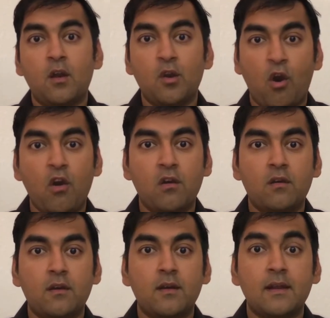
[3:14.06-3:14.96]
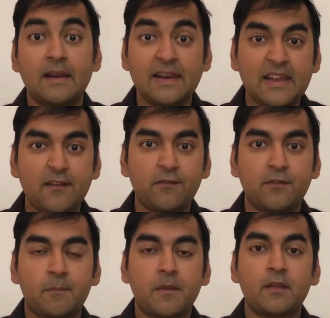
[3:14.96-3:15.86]
long
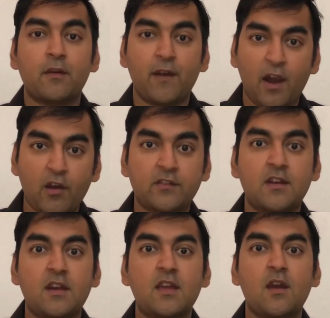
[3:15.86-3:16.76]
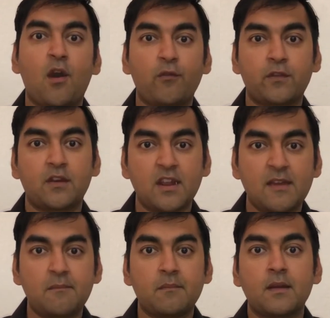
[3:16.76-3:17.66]
leaves, the velocity of the
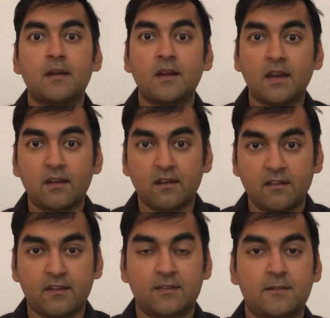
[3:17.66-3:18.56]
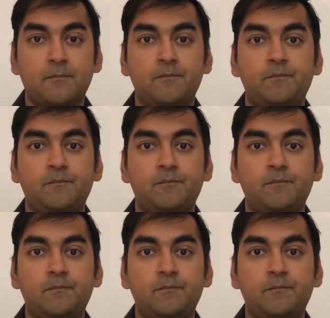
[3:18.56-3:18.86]
team decreases.